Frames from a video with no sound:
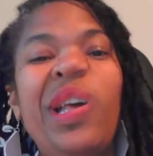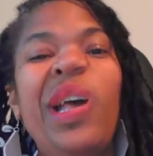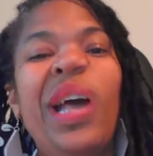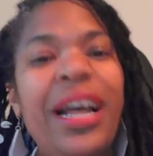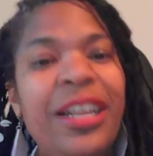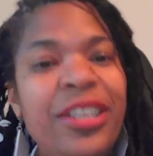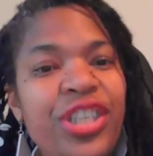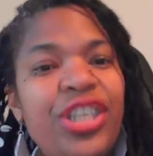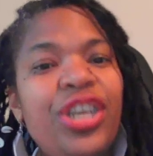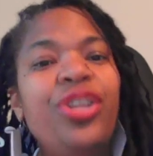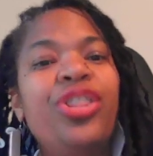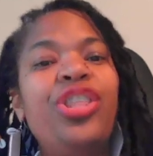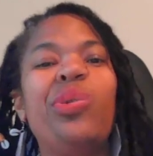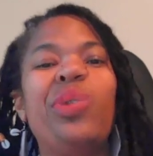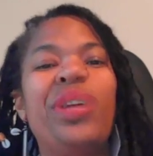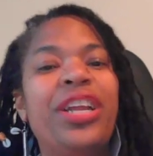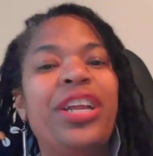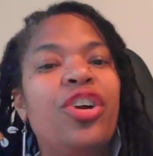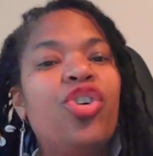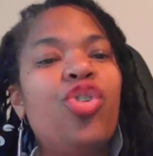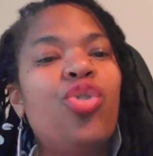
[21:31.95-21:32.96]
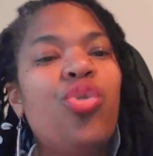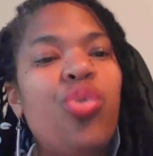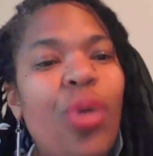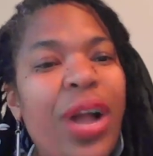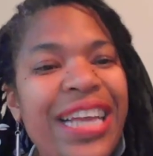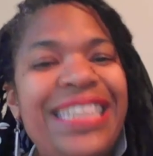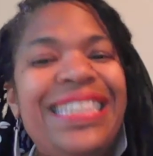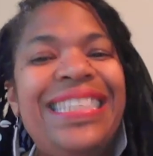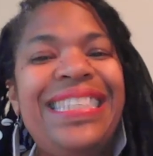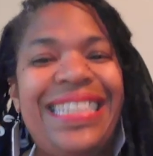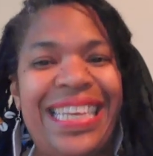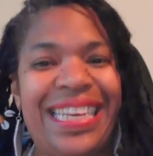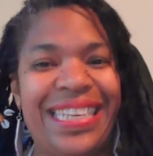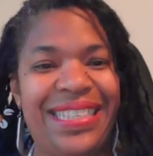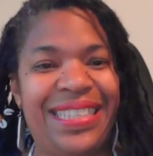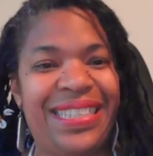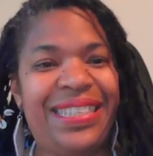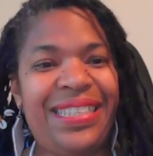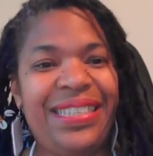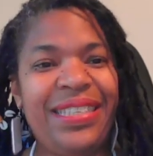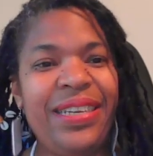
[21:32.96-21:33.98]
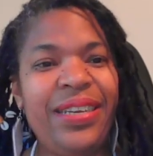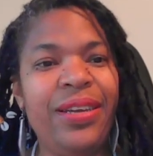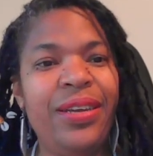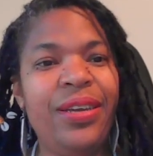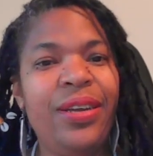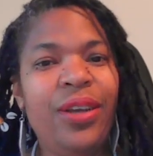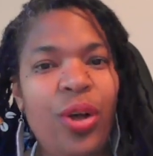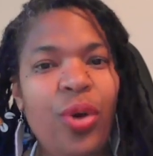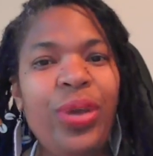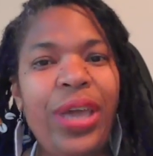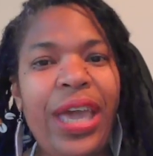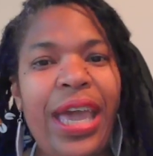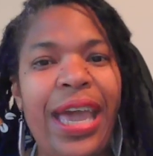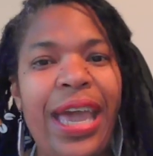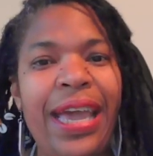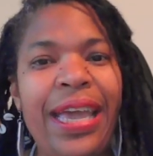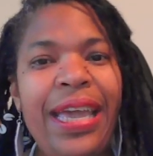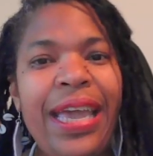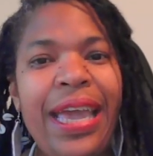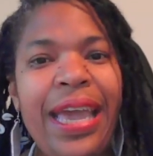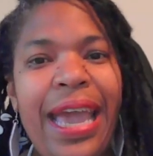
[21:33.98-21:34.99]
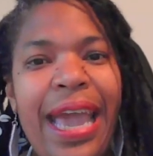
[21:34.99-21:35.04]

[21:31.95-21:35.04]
until they're in a crisis, okay?